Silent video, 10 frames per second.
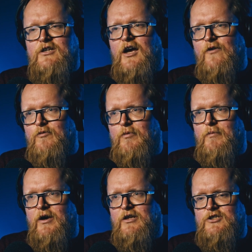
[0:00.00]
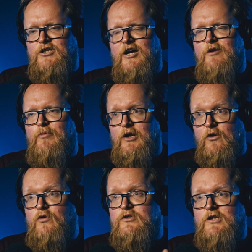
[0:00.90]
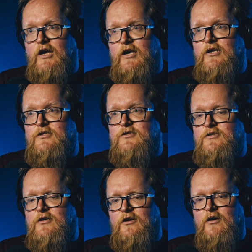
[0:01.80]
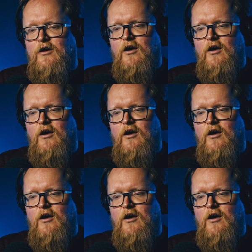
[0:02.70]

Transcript: it doesn't have to be made in China, but it looks like it's